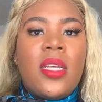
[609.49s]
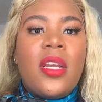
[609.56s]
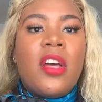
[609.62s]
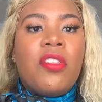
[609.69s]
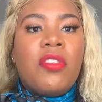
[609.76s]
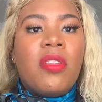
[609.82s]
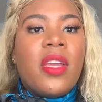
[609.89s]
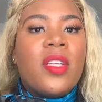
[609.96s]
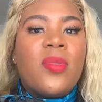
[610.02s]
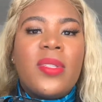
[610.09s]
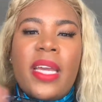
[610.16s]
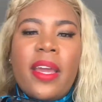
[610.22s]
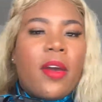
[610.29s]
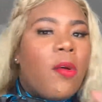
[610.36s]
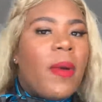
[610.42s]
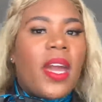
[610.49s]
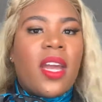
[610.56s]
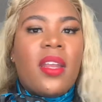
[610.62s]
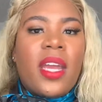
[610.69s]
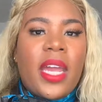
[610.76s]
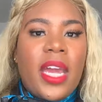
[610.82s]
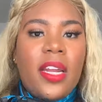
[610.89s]
and other things so I can go back
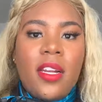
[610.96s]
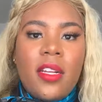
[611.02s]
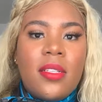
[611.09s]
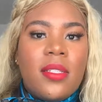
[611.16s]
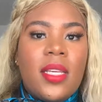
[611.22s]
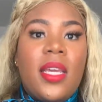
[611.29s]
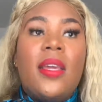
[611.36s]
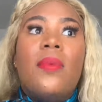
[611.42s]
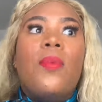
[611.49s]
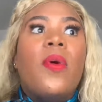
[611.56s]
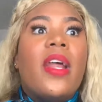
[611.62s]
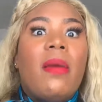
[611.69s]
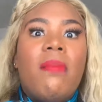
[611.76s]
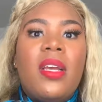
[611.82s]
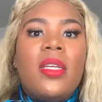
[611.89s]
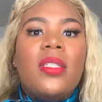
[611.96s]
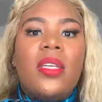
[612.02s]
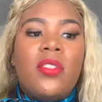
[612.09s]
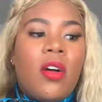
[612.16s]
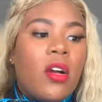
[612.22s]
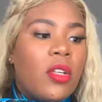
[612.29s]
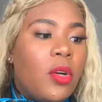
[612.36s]
and like edit and see what I missed
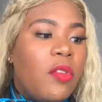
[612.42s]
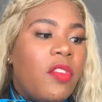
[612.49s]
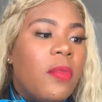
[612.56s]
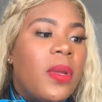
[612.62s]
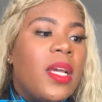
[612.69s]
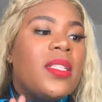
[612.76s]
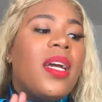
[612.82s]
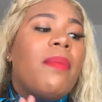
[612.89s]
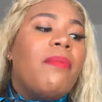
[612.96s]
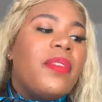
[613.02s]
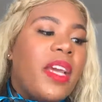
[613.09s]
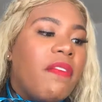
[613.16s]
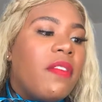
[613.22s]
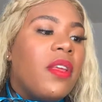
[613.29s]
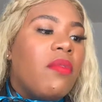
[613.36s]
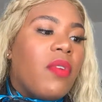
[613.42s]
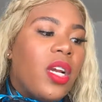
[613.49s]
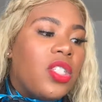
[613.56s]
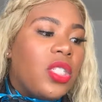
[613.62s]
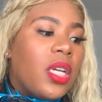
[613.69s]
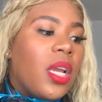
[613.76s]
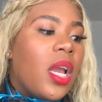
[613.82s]
and talked over, because I'm definitely
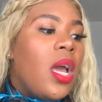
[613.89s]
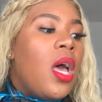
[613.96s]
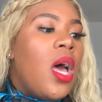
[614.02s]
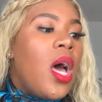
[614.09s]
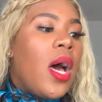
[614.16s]
rushing.